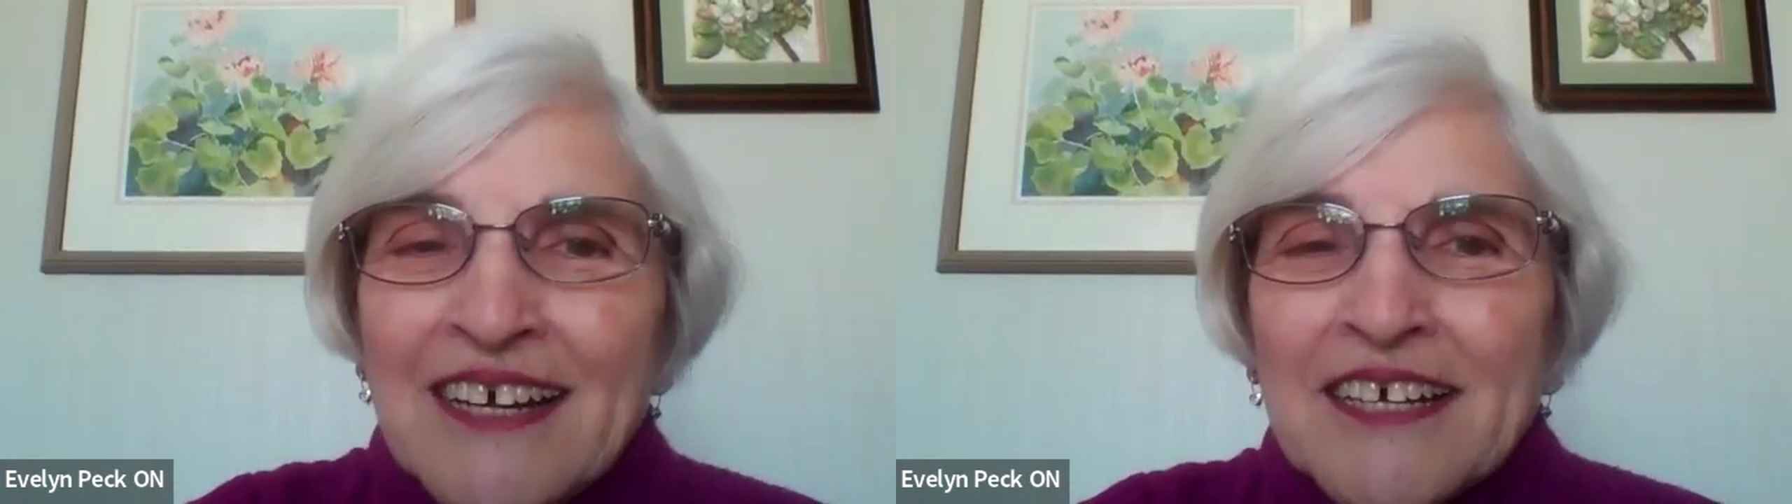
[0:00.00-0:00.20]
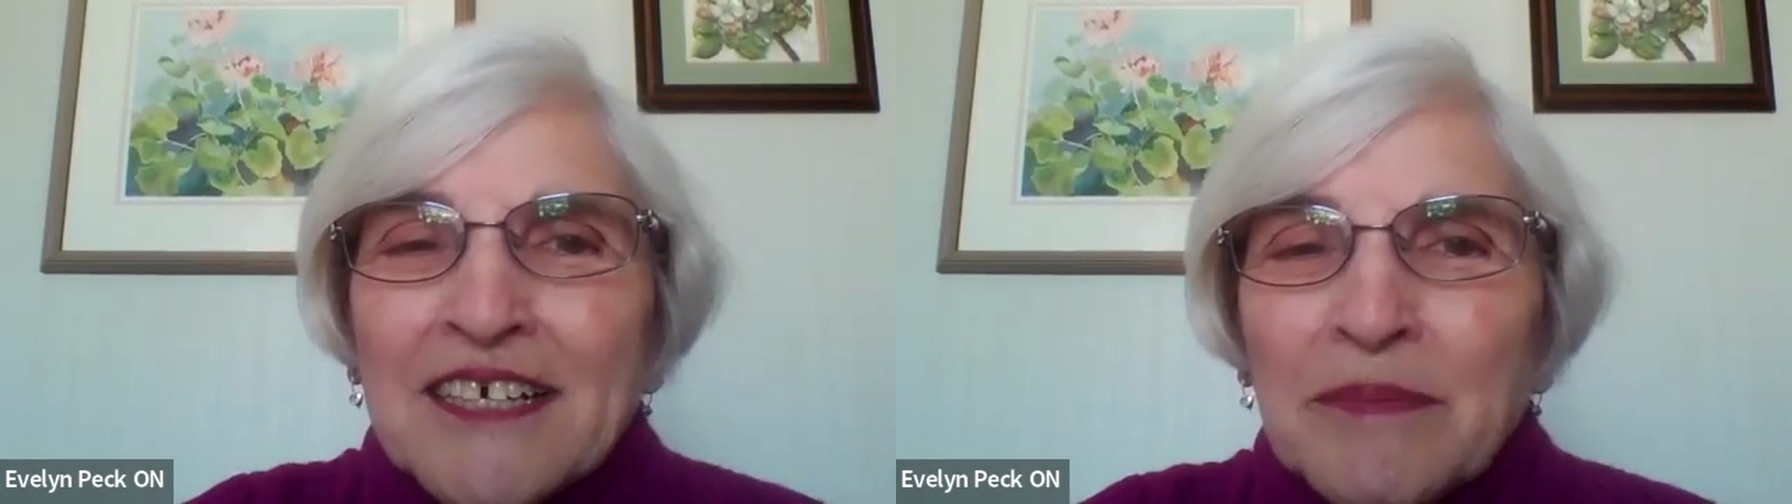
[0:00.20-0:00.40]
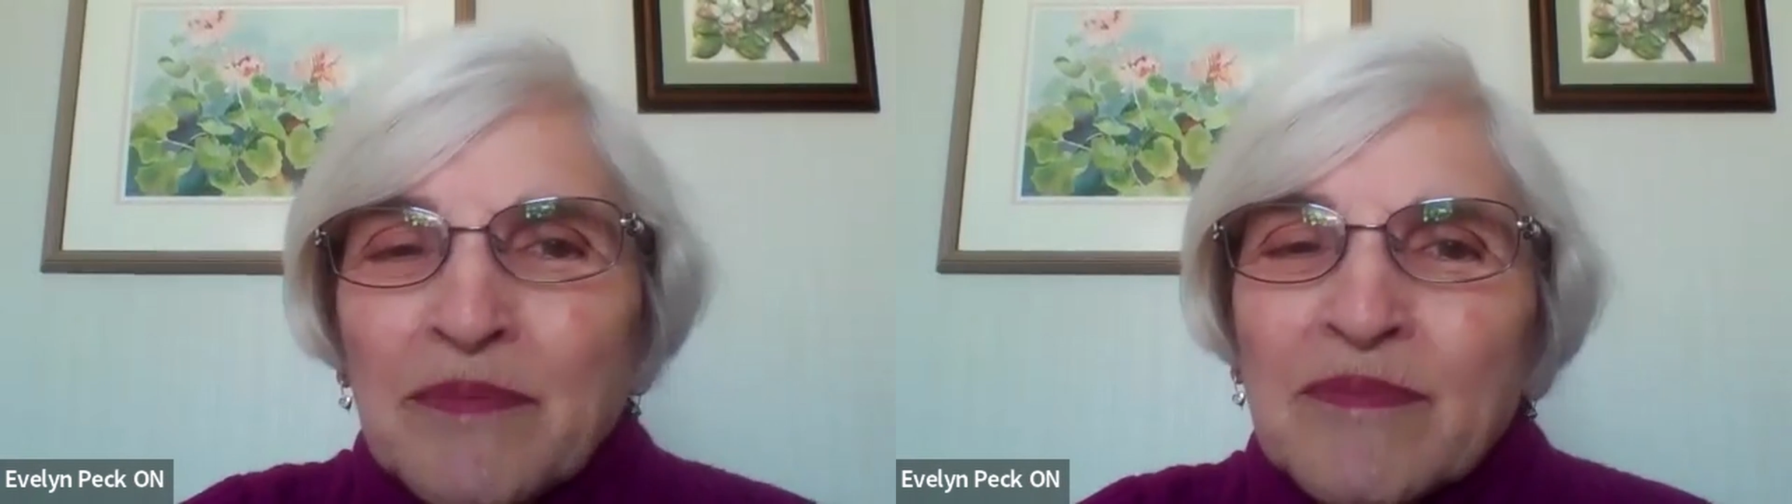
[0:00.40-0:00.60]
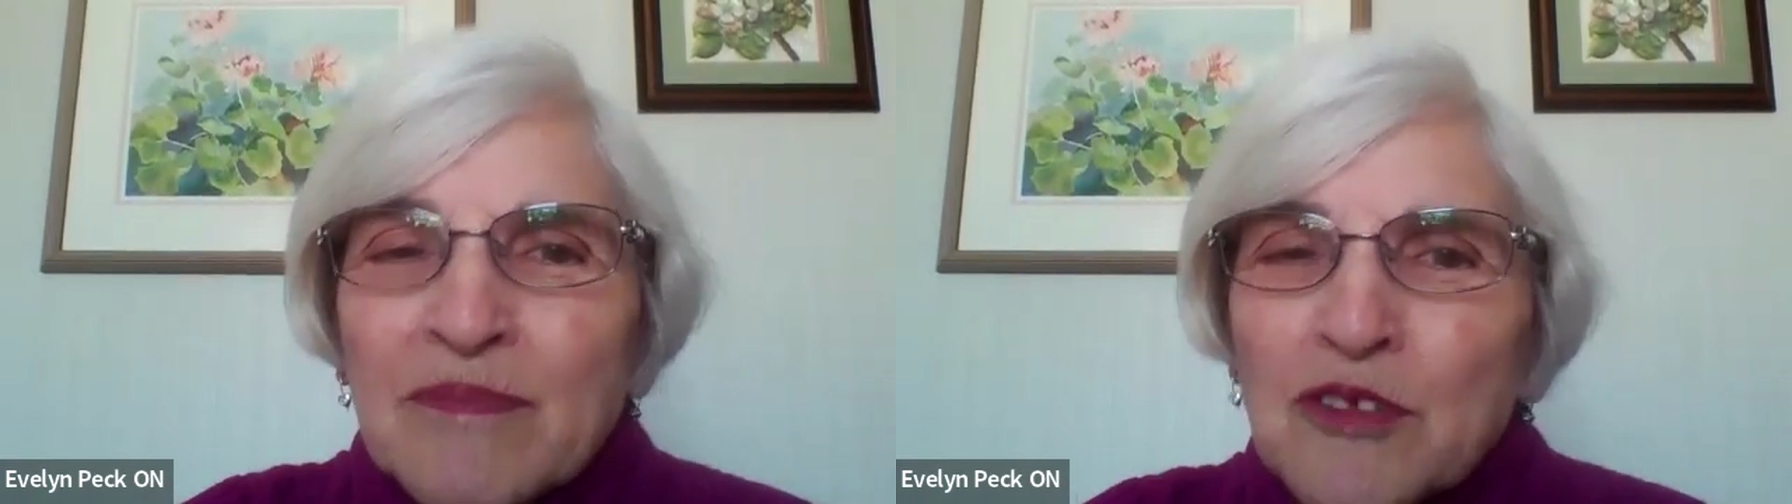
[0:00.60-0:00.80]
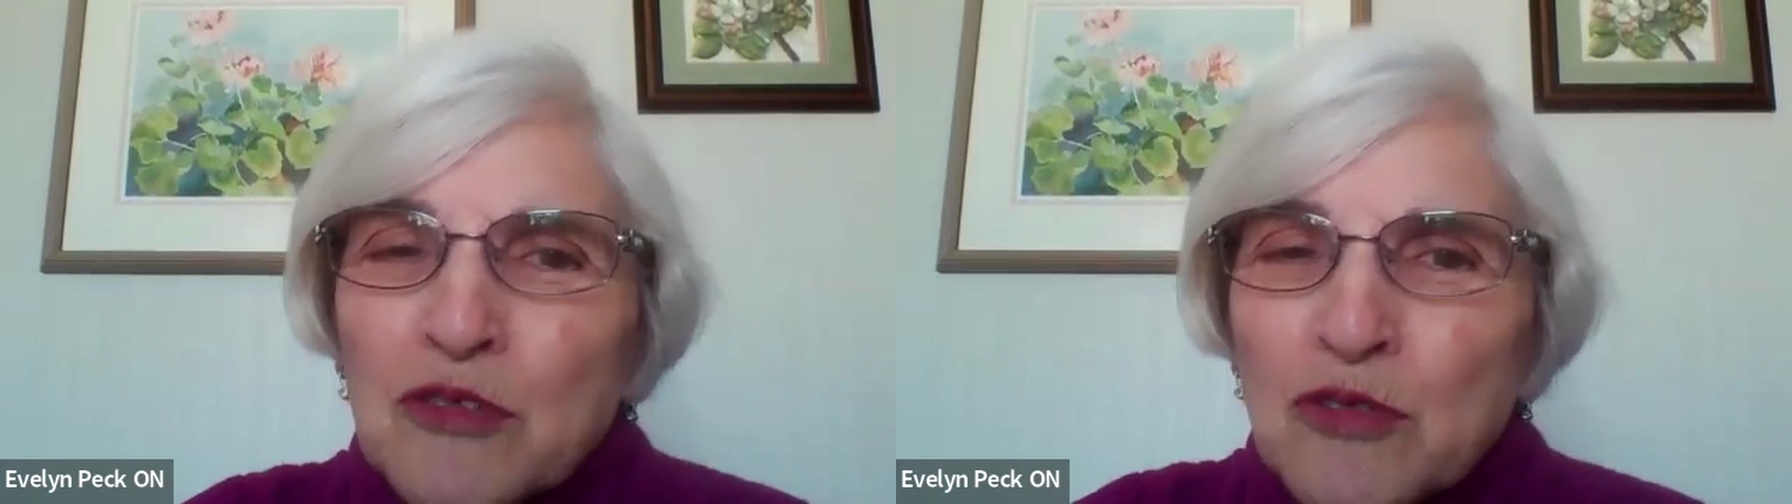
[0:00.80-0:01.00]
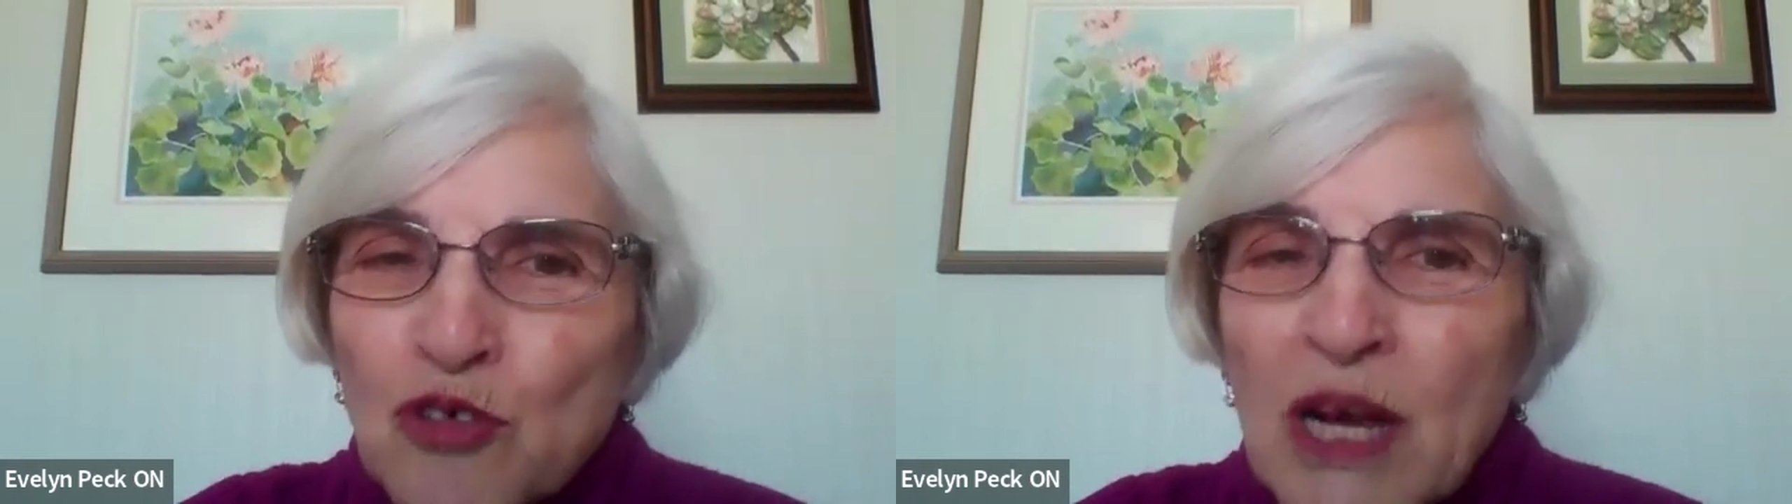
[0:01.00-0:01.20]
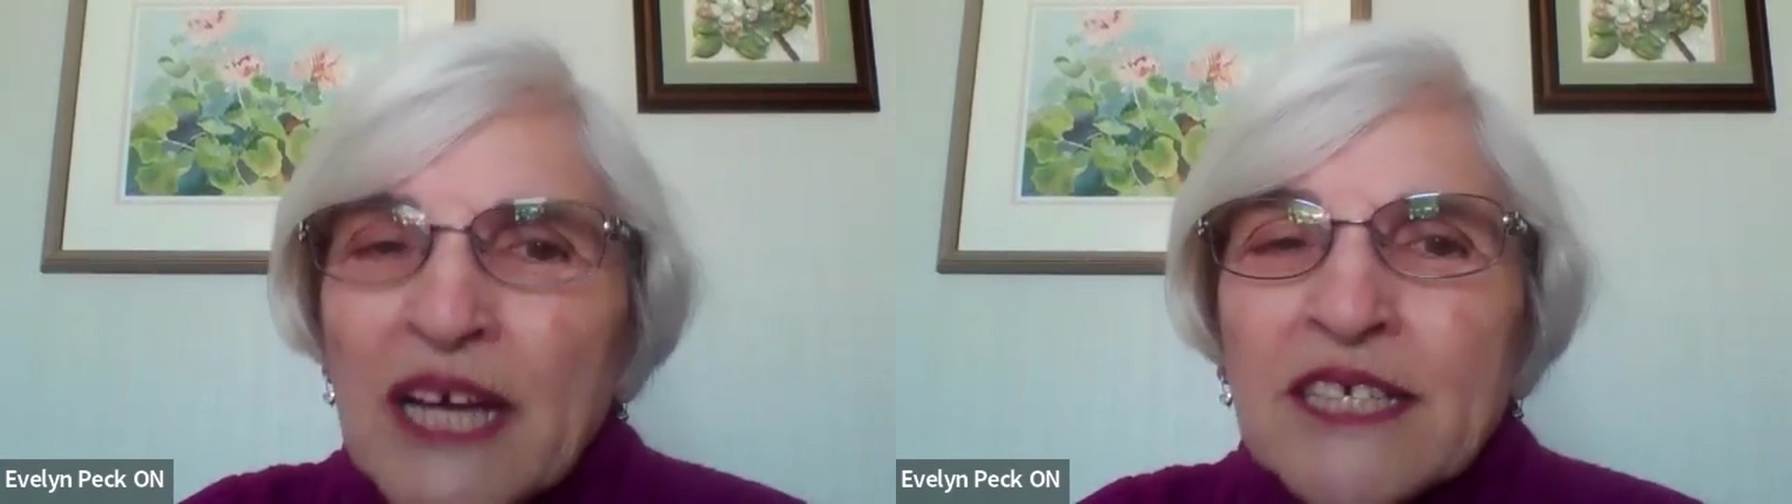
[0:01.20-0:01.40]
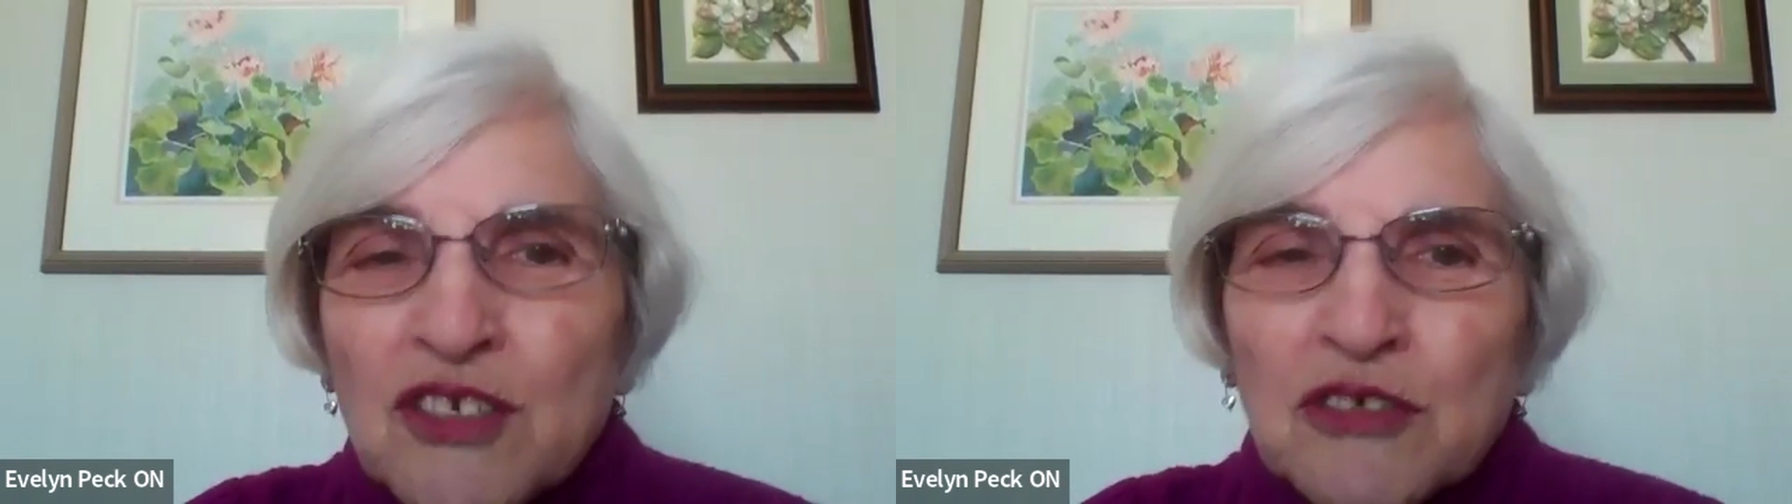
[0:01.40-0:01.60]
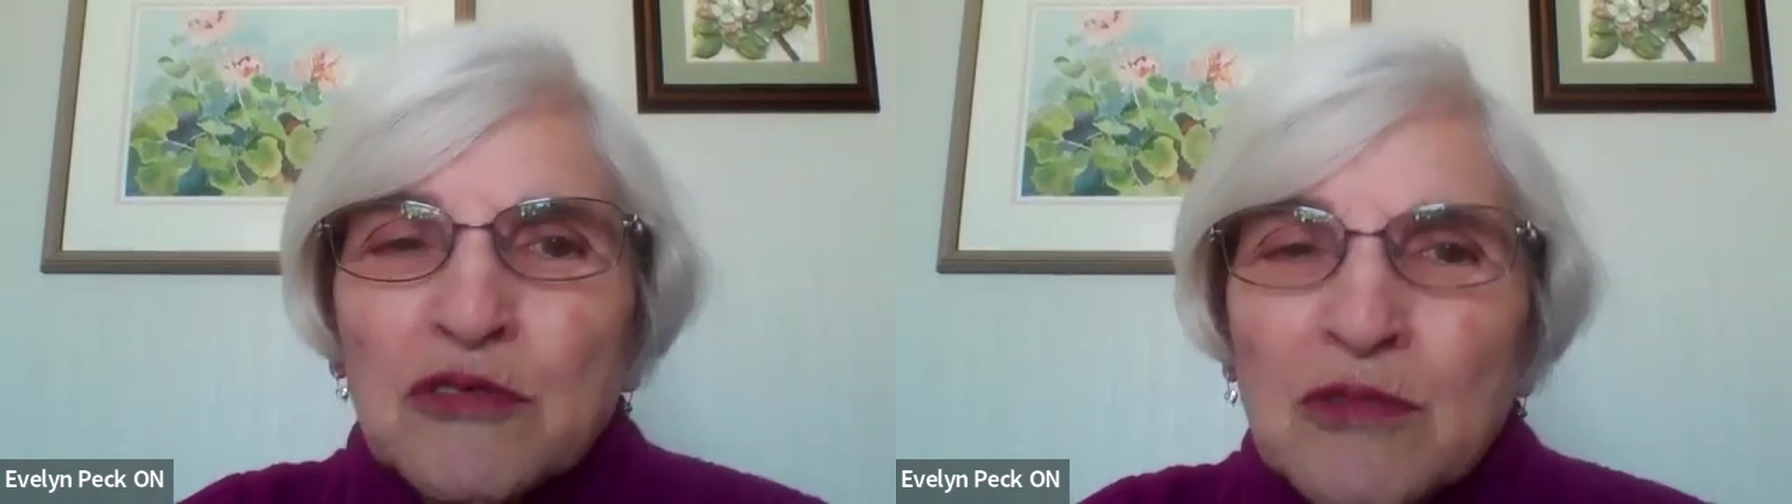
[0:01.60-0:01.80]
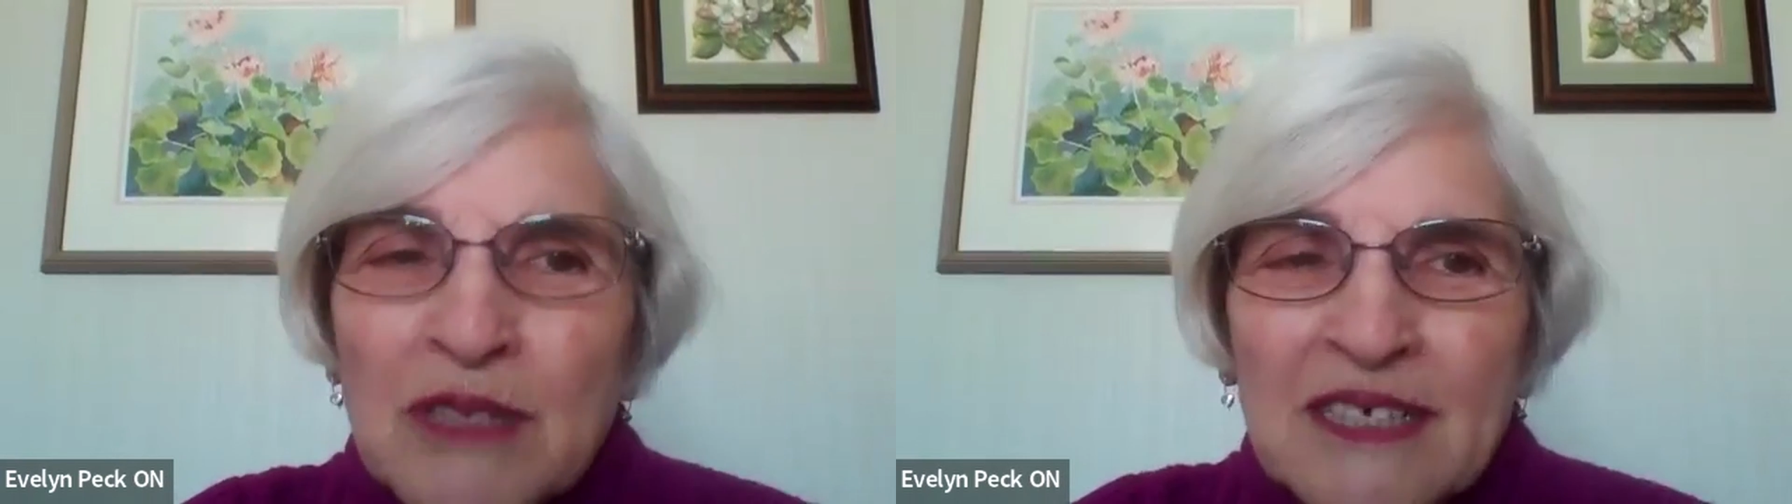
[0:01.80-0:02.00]
to try
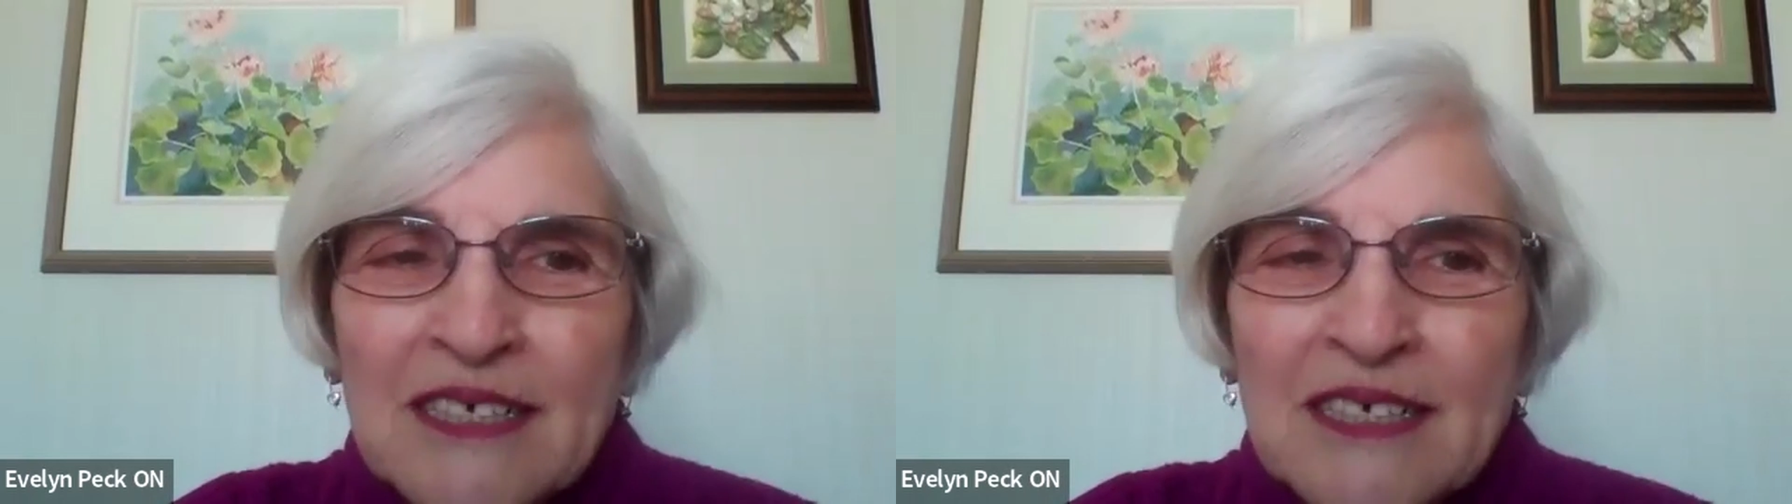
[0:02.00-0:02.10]
to